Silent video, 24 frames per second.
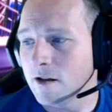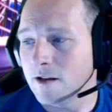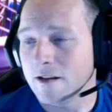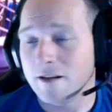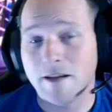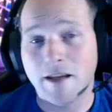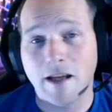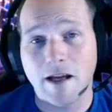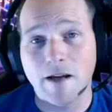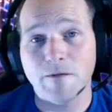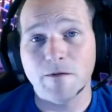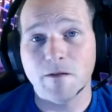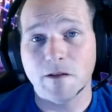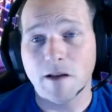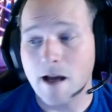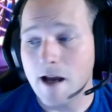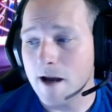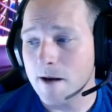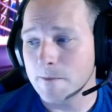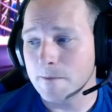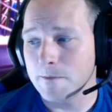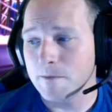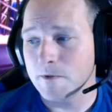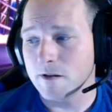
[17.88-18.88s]
Death
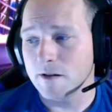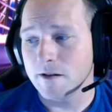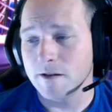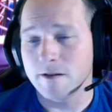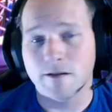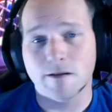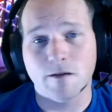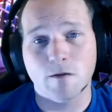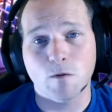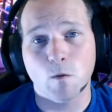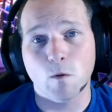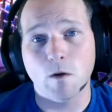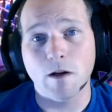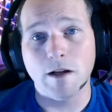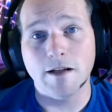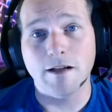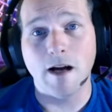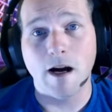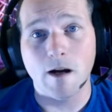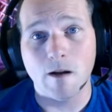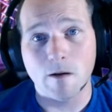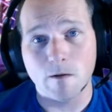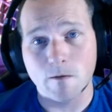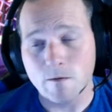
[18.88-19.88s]
Lap is
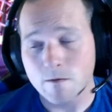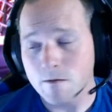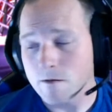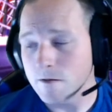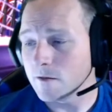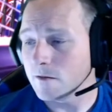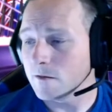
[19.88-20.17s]
$20.